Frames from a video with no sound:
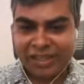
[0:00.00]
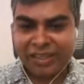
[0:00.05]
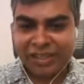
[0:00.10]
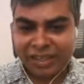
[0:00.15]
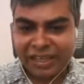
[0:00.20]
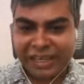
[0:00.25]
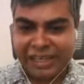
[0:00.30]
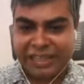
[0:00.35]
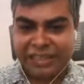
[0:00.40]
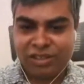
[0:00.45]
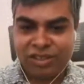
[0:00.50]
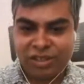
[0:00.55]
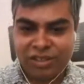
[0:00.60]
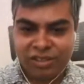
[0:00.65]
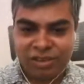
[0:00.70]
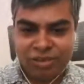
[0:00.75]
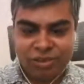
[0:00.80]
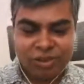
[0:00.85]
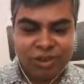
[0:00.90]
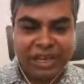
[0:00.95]
Right. So
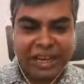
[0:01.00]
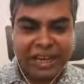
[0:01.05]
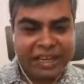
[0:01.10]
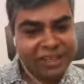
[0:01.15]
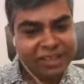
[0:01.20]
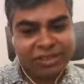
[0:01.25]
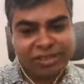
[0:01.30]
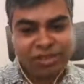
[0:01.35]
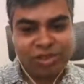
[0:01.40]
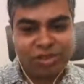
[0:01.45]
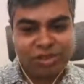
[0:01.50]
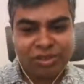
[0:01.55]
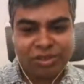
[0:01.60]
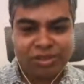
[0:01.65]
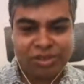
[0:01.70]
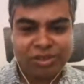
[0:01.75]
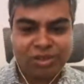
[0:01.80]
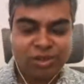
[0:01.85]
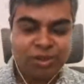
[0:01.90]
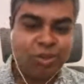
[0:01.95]
you get
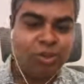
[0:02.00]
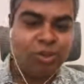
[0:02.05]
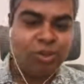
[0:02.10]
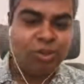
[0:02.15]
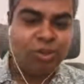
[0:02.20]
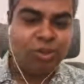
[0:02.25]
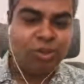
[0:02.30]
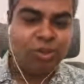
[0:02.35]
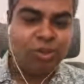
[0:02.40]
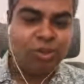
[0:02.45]
two